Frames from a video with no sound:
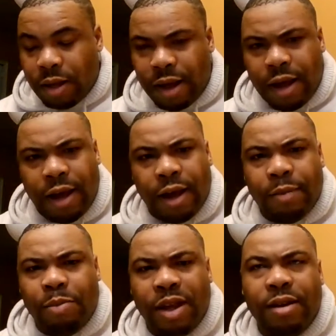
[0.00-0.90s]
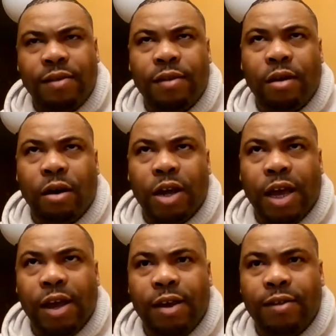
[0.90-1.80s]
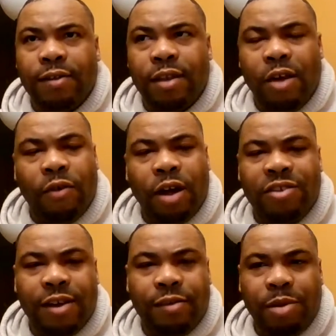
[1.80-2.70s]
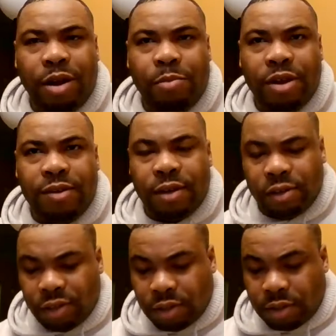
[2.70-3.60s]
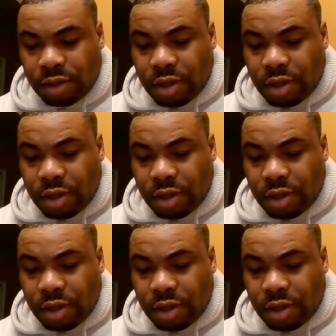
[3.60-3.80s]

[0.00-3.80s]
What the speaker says: I played this in arcades, never got a chance to play on PlayStation.